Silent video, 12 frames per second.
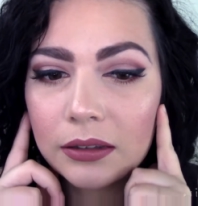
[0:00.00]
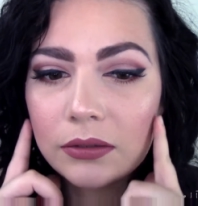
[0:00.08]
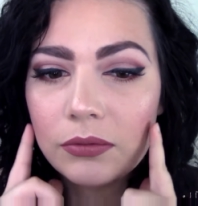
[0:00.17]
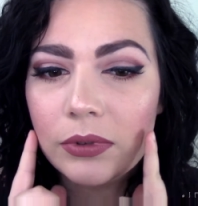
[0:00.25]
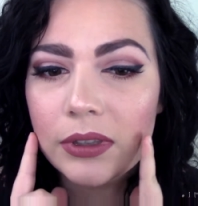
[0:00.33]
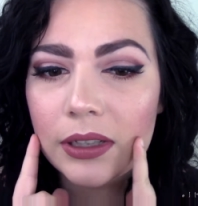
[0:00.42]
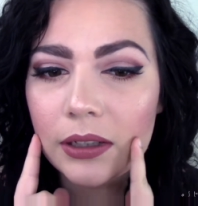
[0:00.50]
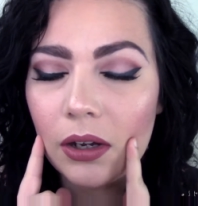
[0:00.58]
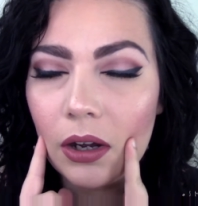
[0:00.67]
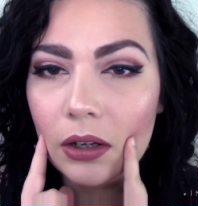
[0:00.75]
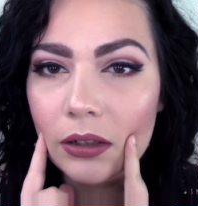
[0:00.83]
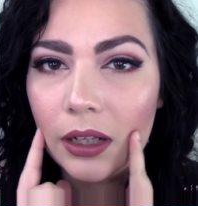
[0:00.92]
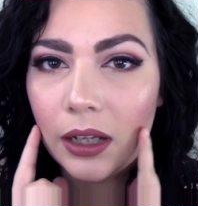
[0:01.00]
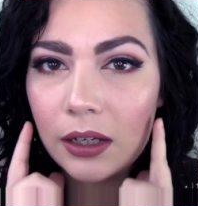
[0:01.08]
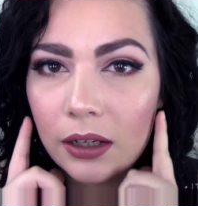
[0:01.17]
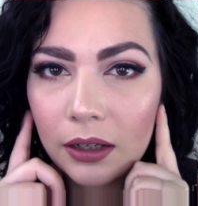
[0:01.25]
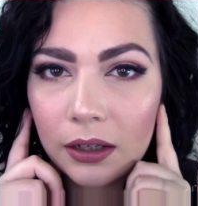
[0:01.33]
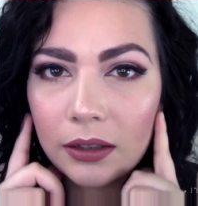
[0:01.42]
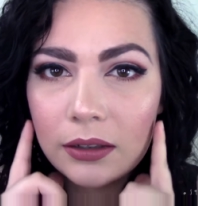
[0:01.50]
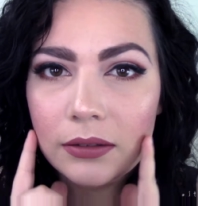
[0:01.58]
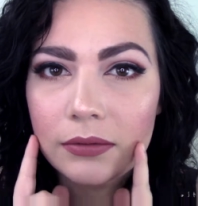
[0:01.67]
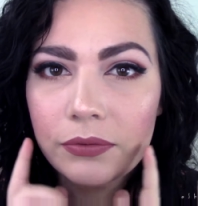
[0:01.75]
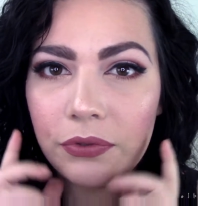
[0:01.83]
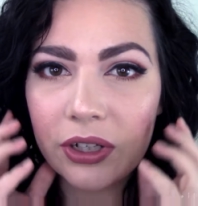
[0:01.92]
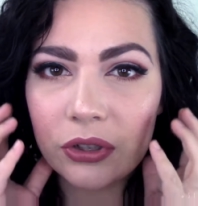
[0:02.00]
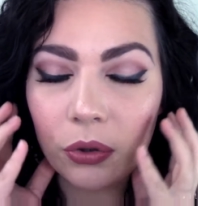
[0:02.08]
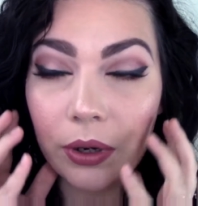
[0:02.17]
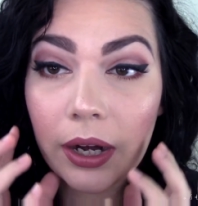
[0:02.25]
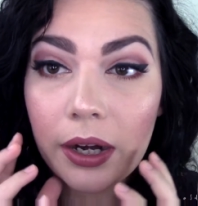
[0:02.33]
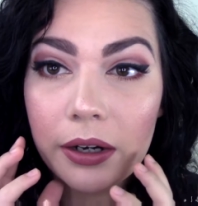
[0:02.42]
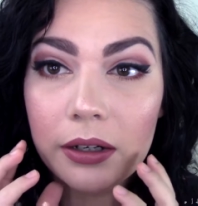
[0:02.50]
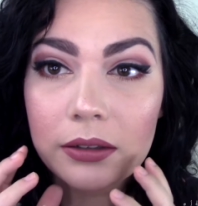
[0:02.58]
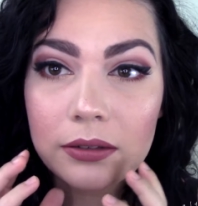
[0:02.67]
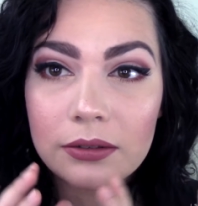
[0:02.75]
what's it called, like facial hair,